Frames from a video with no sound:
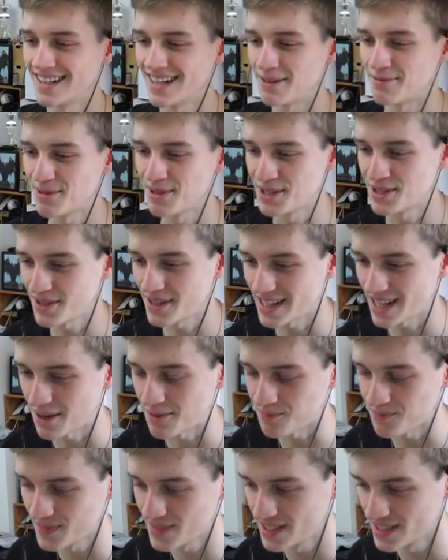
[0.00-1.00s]
I'm pretty sure I
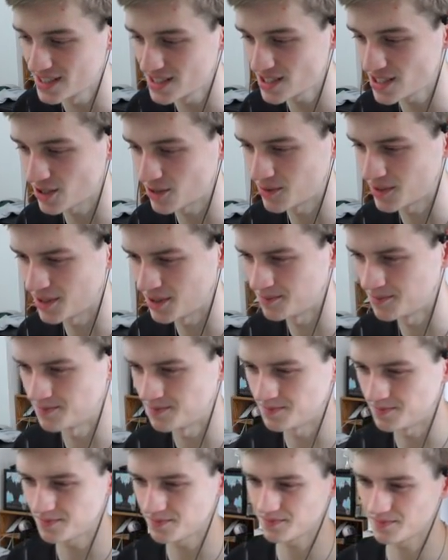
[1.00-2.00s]
am. So,
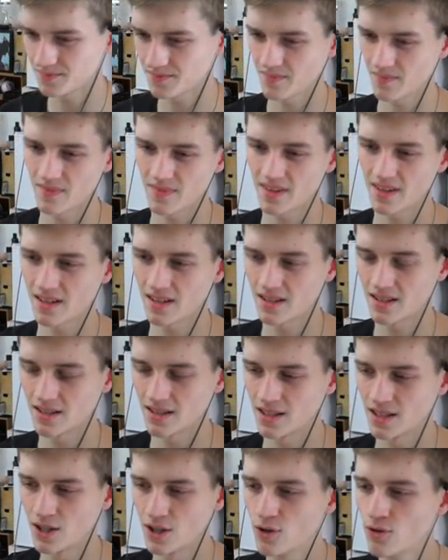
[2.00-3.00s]
um,
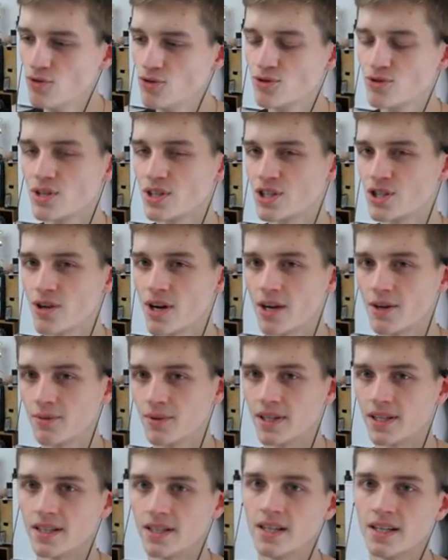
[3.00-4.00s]
who should I try and
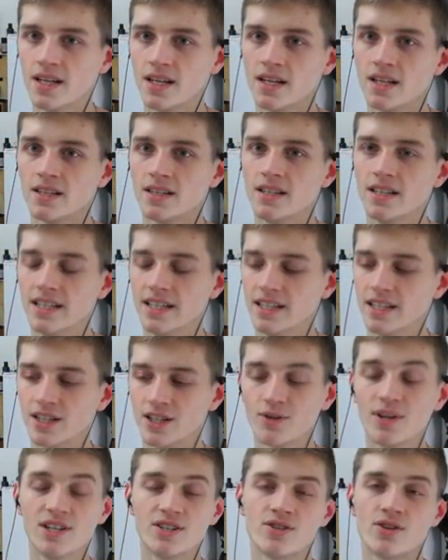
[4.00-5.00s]
win the
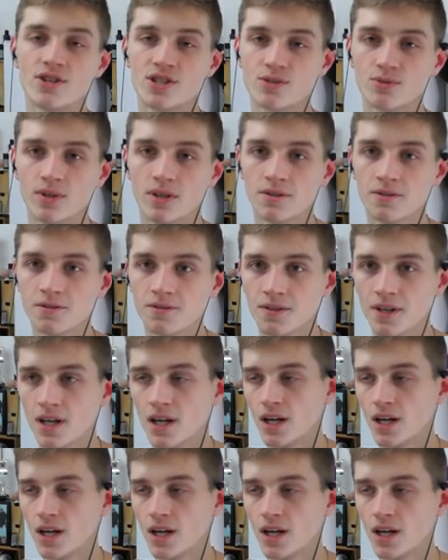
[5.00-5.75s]
green jersey with?